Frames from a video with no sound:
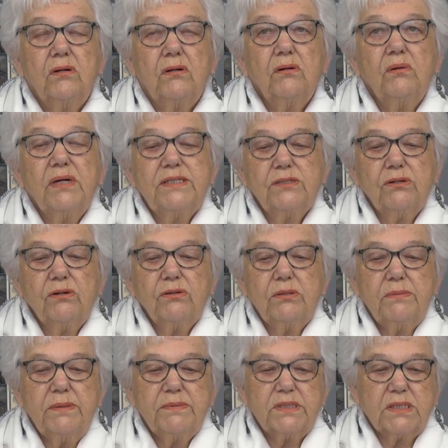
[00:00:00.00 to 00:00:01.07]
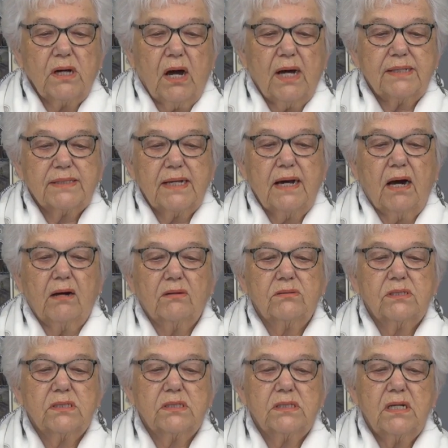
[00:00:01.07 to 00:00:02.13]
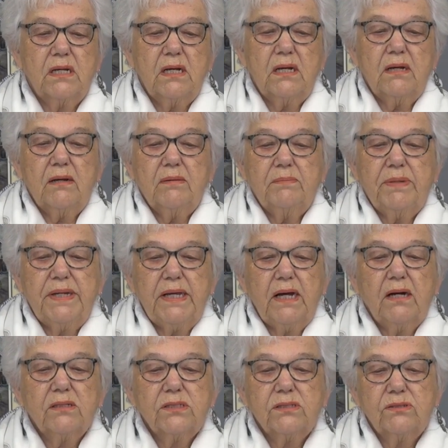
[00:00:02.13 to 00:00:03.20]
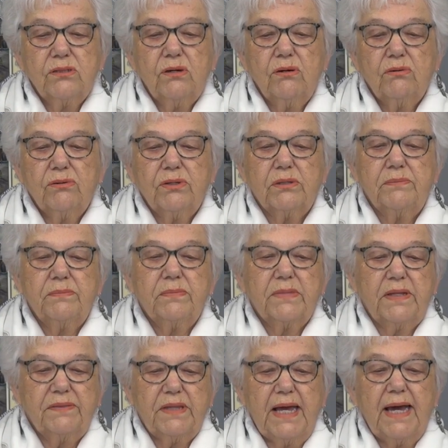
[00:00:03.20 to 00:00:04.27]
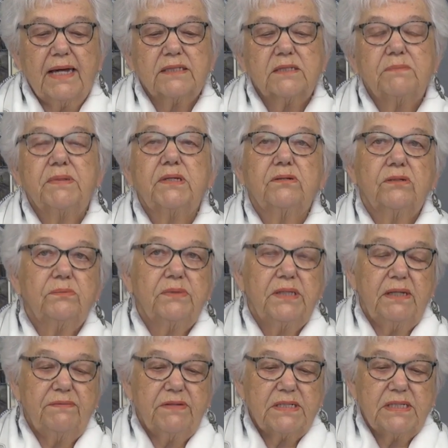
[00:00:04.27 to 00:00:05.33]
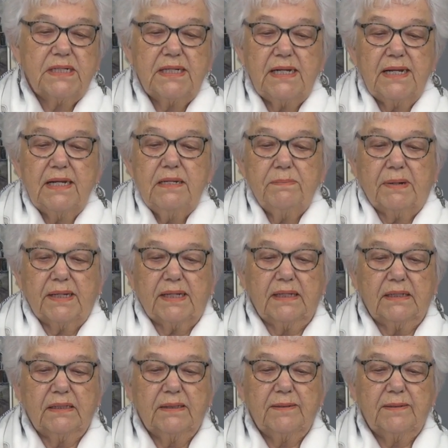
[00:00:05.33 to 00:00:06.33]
Oh, I told them it was God's house, but I also told them that they had to be good when they visited anybody.